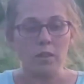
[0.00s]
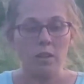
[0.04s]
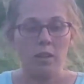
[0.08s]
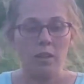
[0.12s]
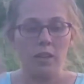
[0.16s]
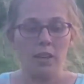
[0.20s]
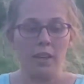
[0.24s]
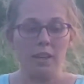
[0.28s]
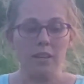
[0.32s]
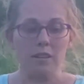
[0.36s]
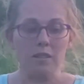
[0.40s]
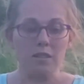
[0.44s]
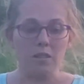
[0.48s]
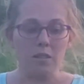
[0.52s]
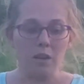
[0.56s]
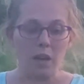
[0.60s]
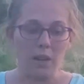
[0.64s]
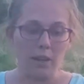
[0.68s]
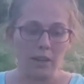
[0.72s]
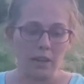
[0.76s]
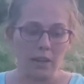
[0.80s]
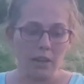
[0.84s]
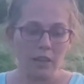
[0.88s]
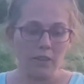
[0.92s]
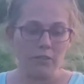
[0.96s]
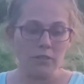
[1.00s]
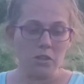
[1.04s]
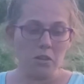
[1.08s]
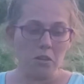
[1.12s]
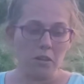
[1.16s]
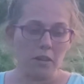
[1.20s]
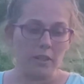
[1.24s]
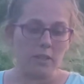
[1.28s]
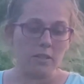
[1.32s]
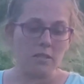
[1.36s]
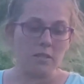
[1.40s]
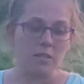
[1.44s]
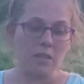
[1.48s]
it is not native to the
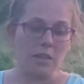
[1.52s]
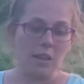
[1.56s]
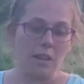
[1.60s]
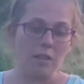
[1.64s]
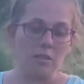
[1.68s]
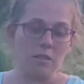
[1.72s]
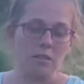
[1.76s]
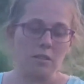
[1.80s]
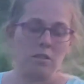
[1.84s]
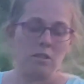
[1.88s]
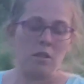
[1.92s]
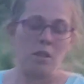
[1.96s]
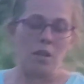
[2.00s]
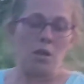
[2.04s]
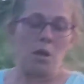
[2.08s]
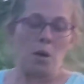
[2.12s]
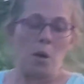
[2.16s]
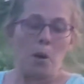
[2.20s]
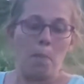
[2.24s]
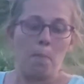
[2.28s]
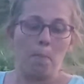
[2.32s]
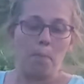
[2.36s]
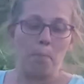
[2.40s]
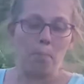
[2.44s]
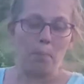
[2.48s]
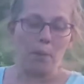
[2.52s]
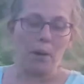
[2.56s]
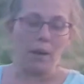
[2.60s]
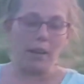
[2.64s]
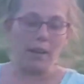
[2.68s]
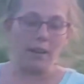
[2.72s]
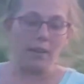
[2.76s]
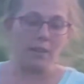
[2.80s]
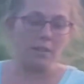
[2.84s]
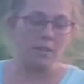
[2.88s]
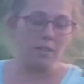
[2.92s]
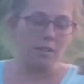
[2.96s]
United States, but